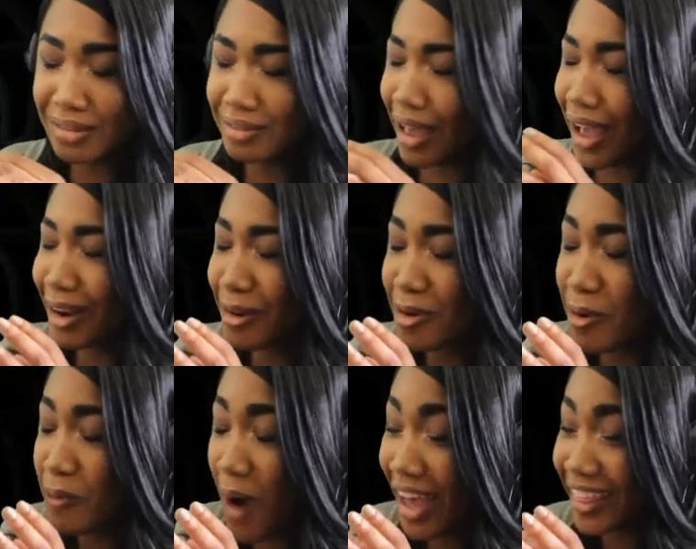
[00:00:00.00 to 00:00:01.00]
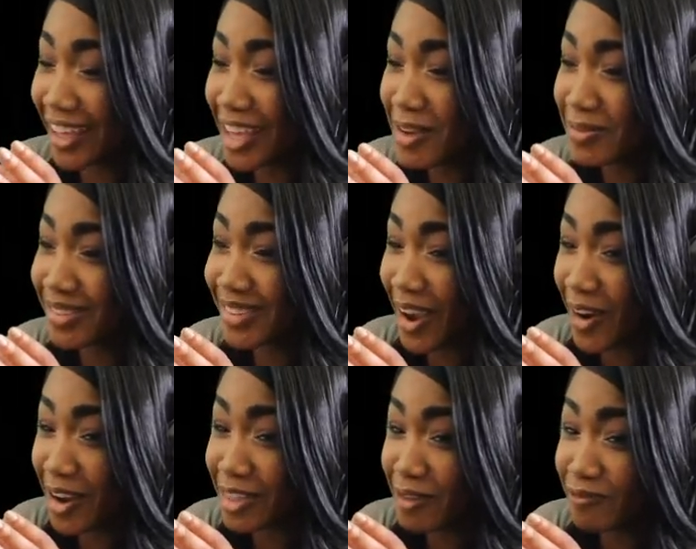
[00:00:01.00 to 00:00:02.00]
I don't know why that keeps
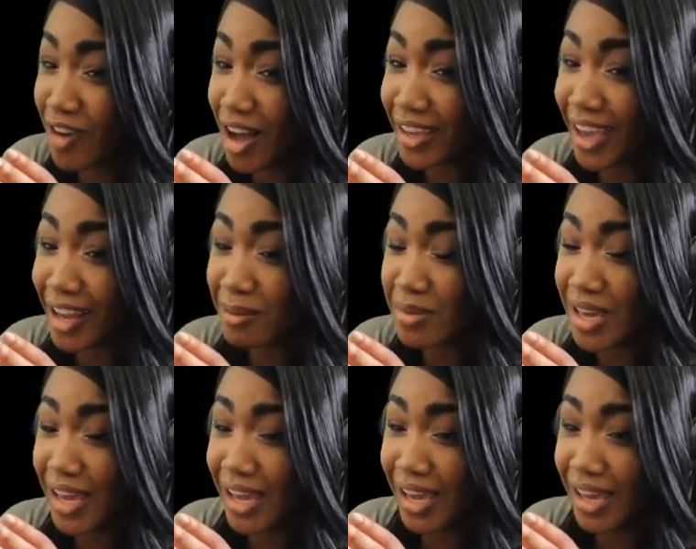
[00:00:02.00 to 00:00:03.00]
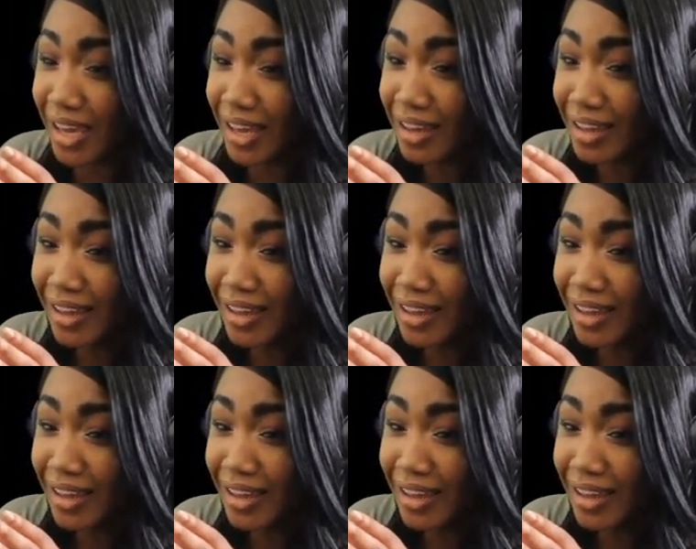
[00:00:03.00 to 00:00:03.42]
scaring the fuck out of me!